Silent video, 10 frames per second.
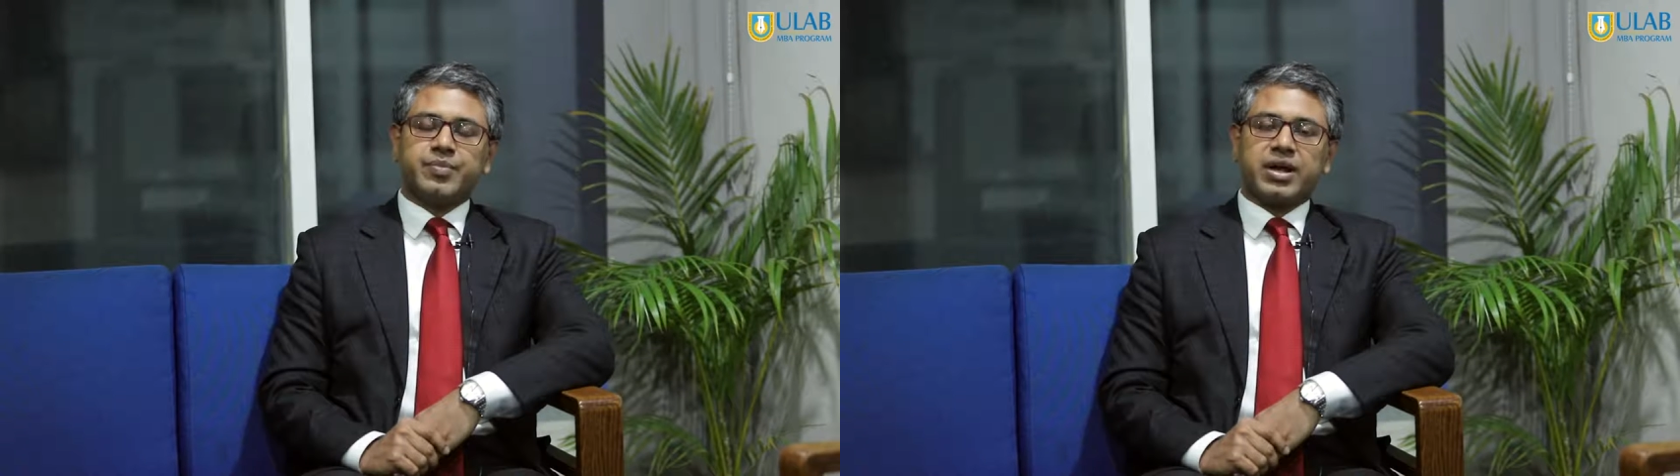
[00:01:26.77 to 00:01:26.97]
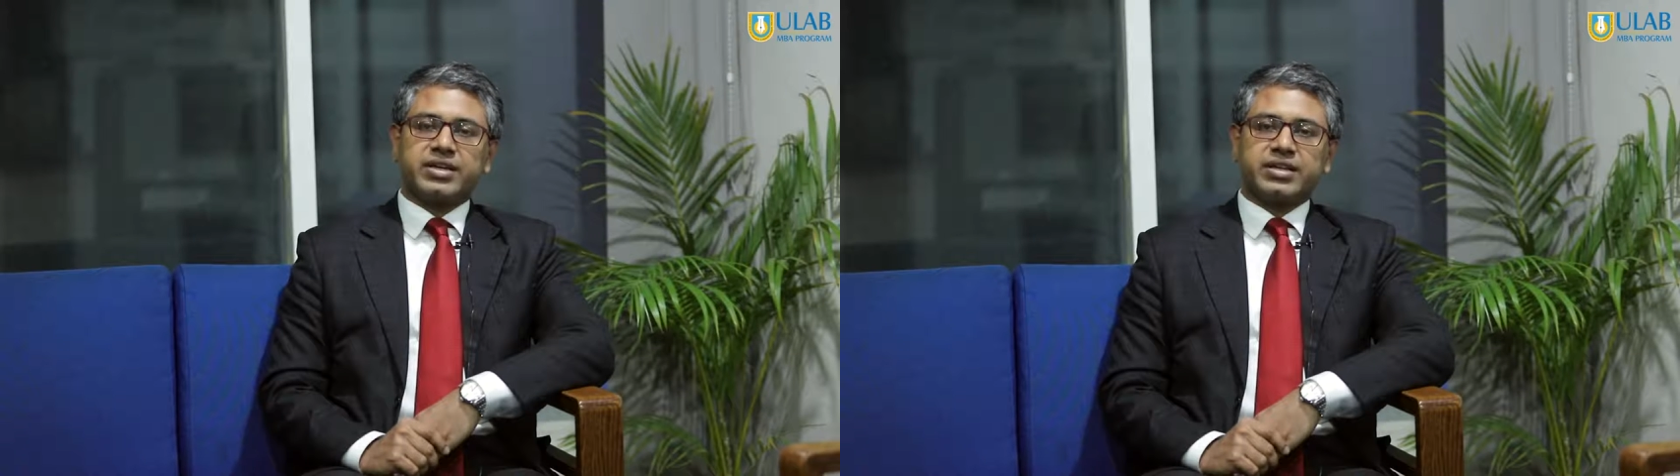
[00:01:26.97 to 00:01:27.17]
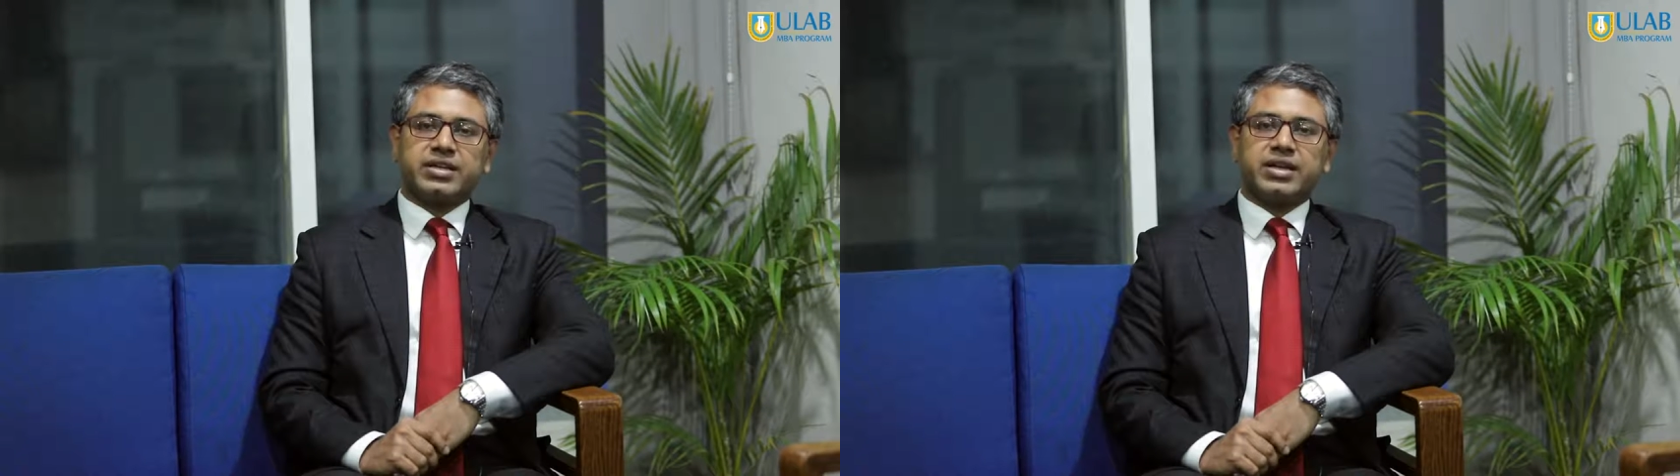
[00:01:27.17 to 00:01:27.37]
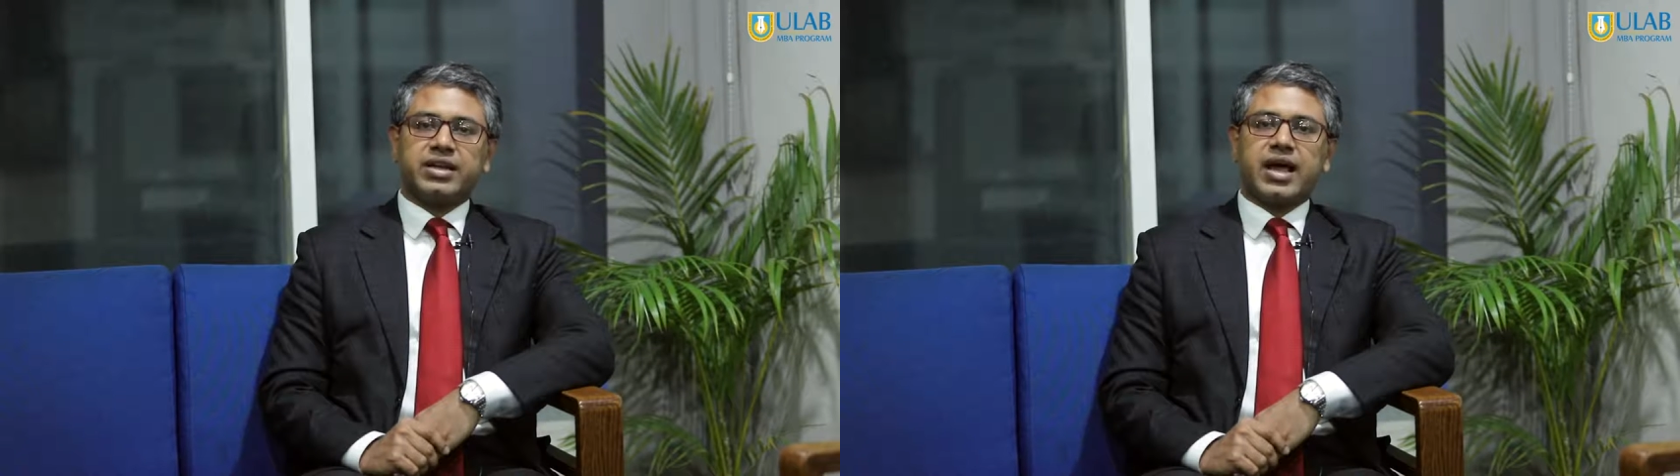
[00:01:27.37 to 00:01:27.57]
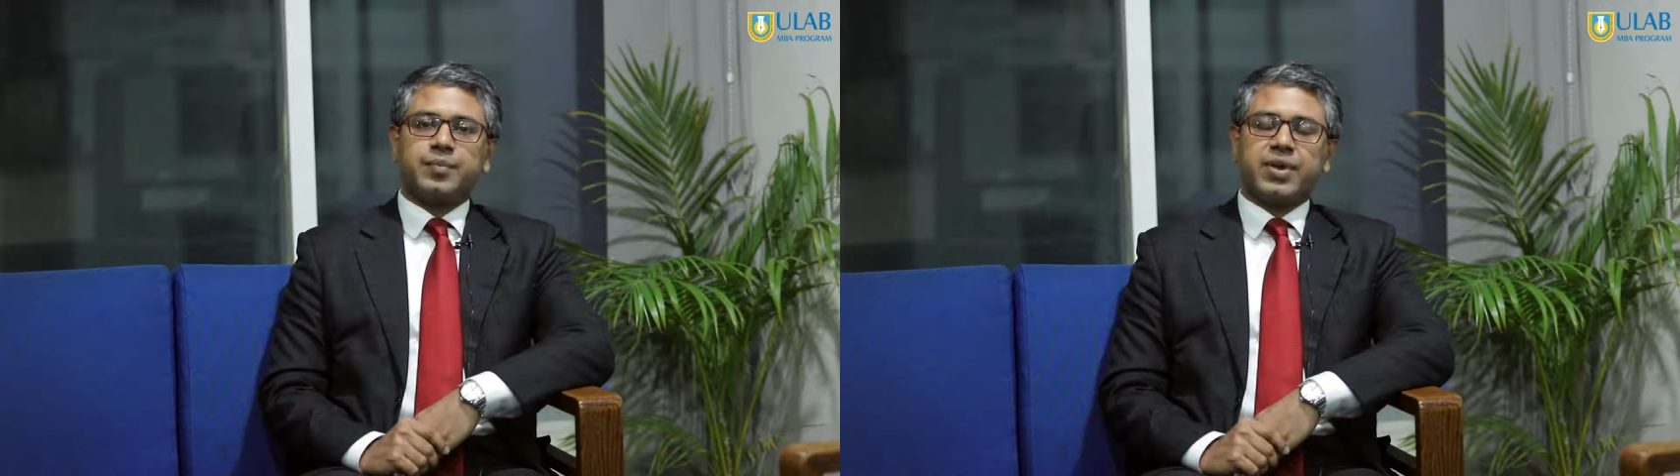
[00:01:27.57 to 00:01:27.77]
practical
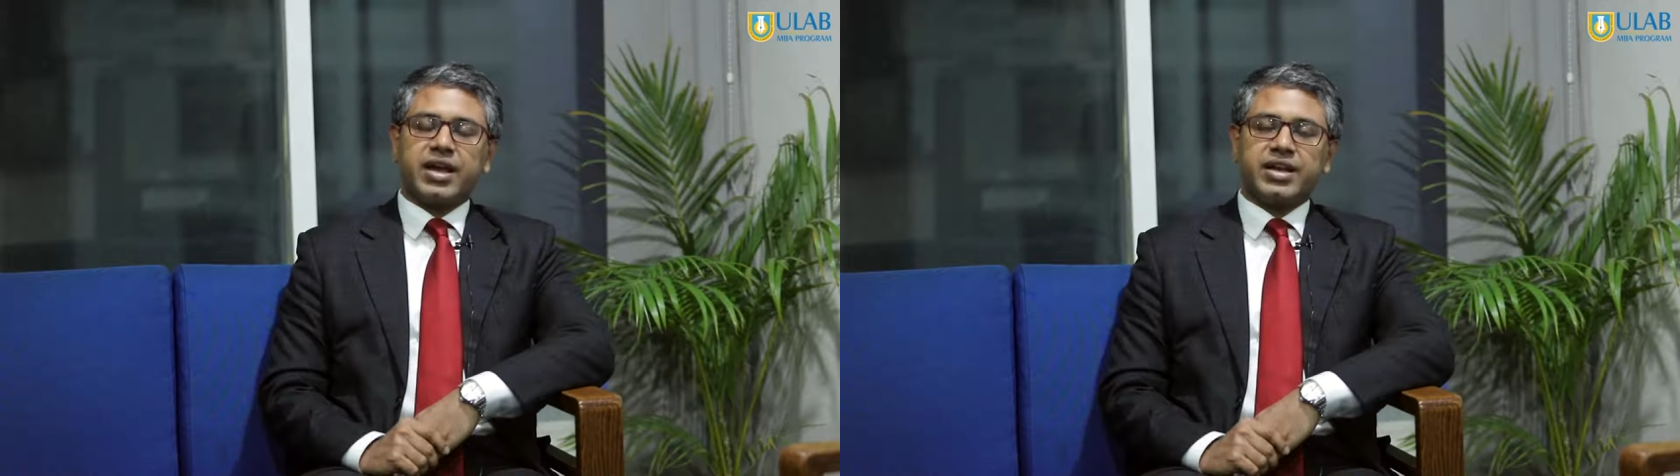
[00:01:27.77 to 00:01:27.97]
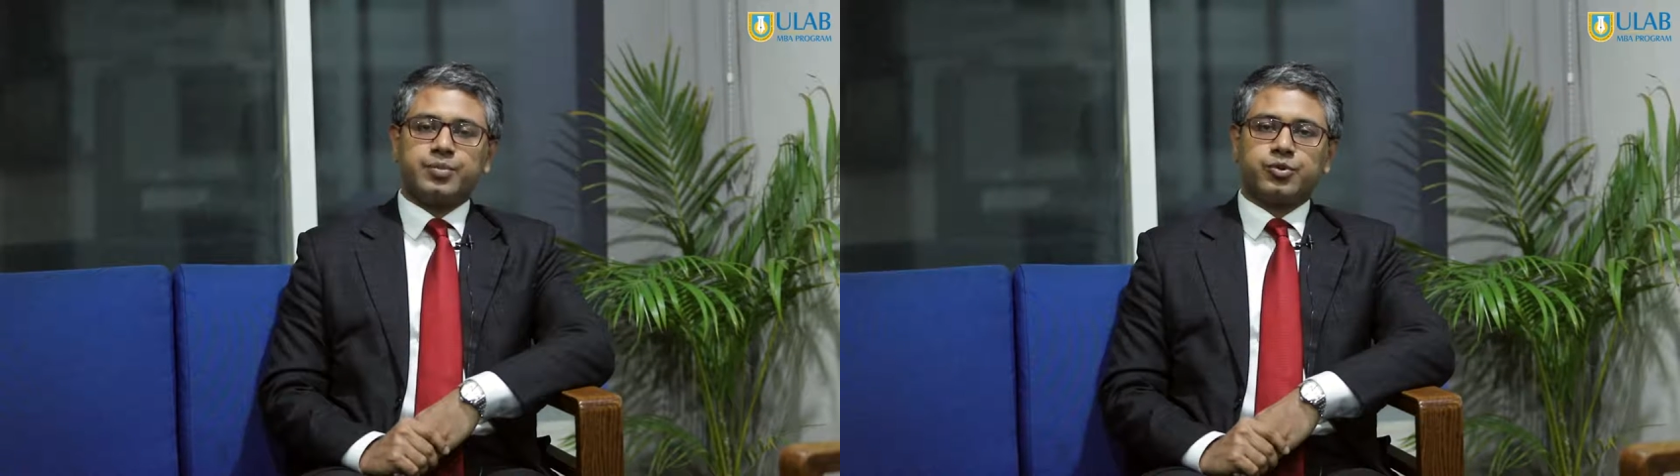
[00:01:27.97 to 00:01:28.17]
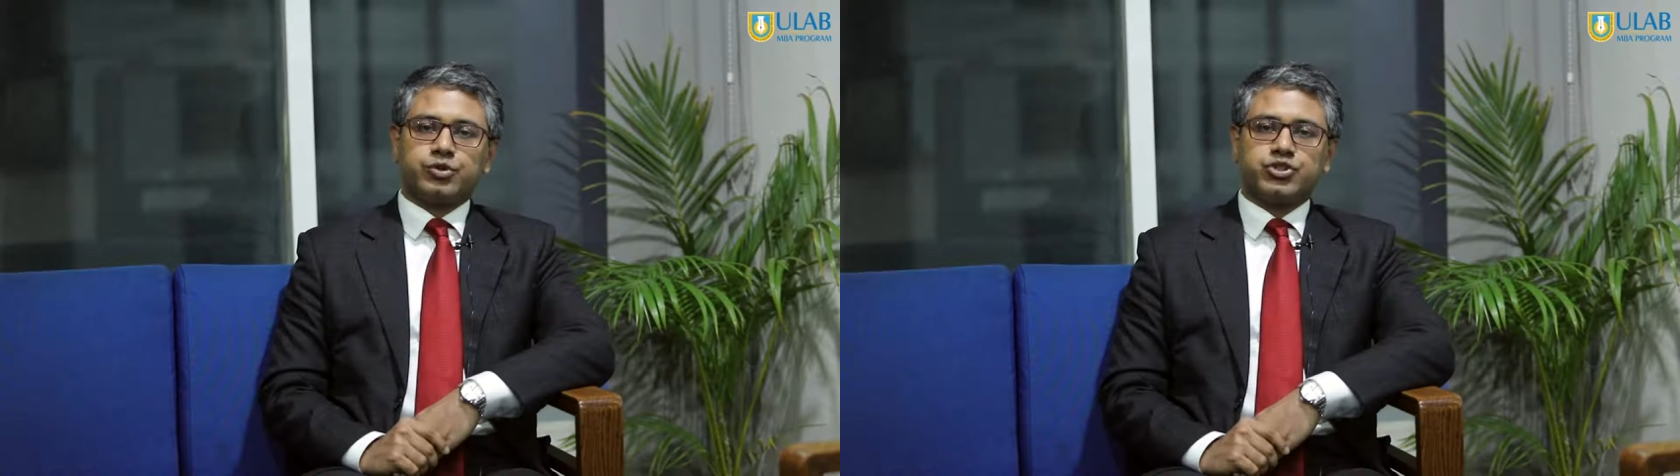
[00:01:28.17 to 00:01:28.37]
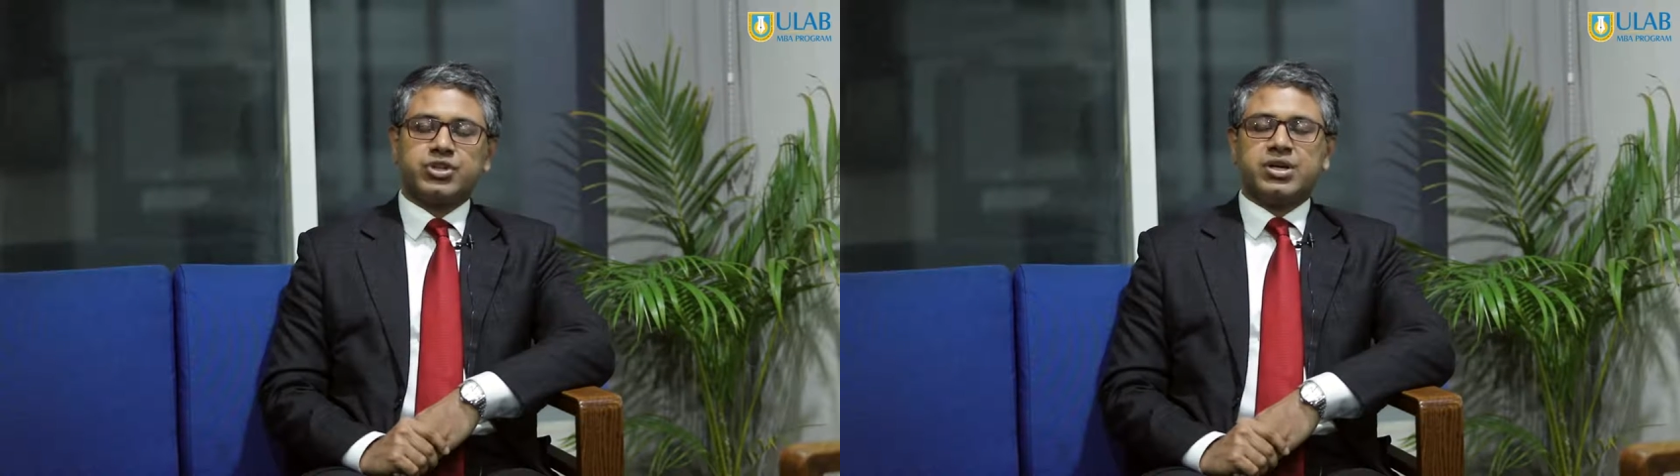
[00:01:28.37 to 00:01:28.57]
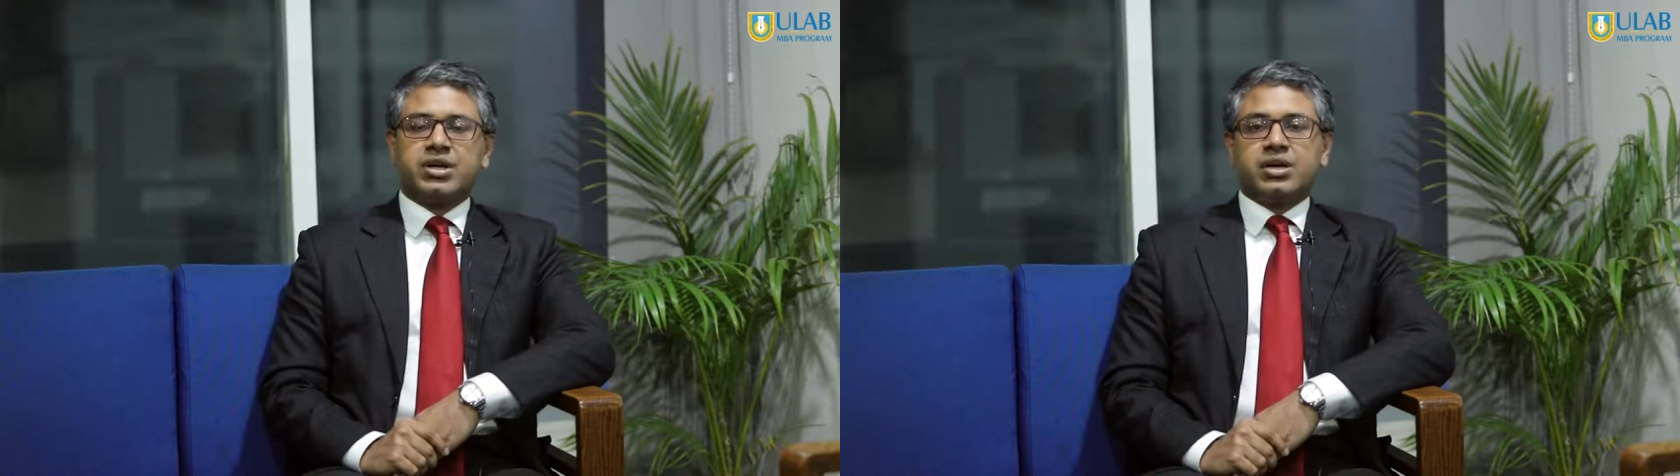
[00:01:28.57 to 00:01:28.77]
and applied approach